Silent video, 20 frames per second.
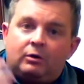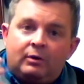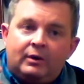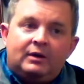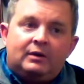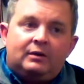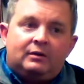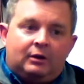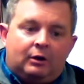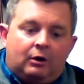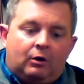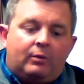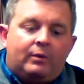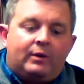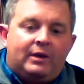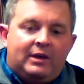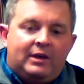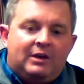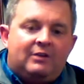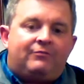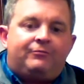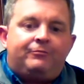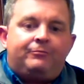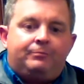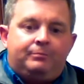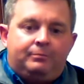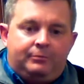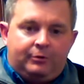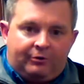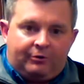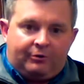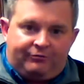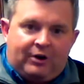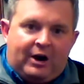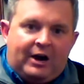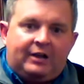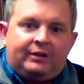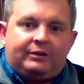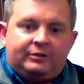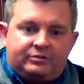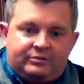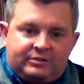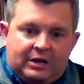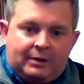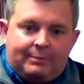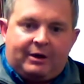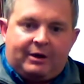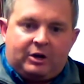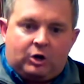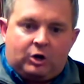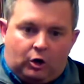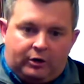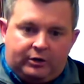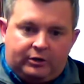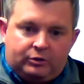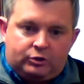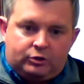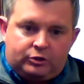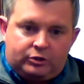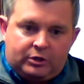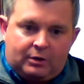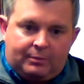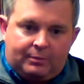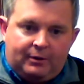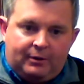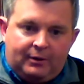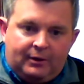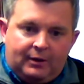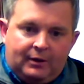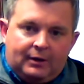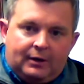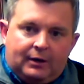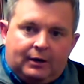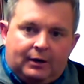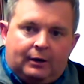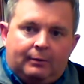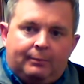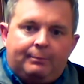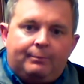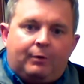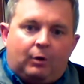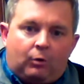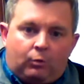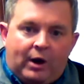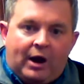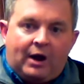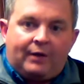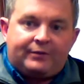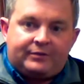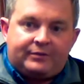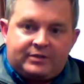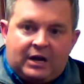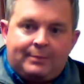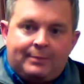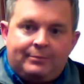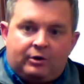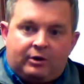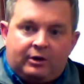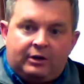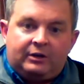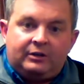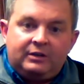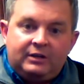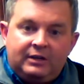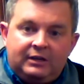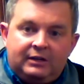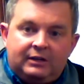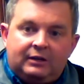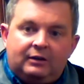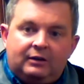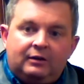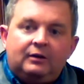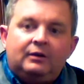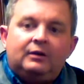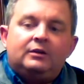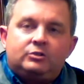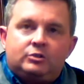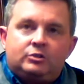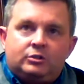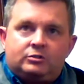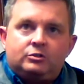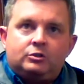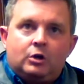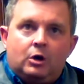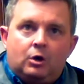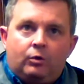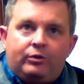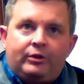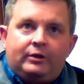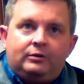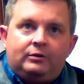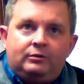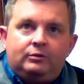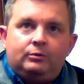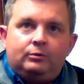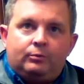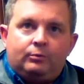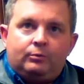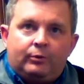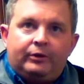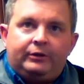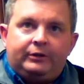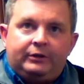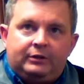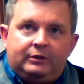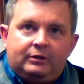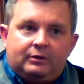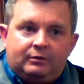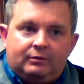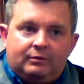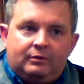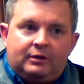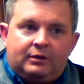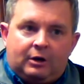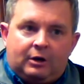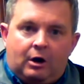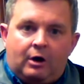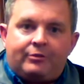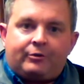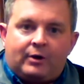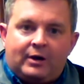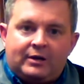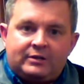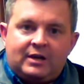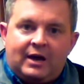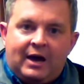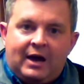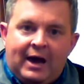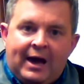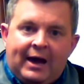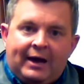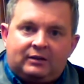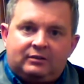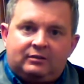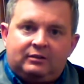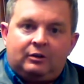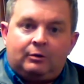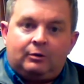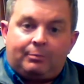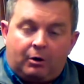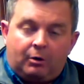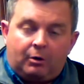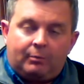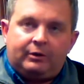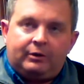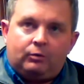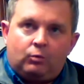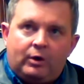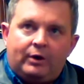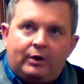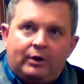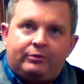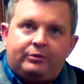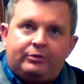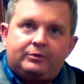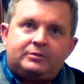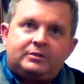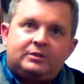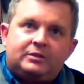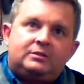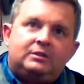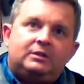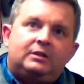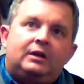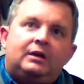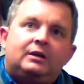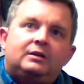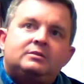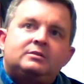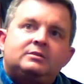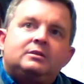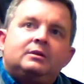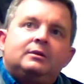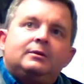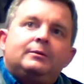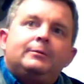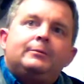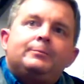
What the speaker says: So, if you're filing a standby guardianship around the time you're going to need it, just know that you really need to get authorized to act in a permanent way within 60 days.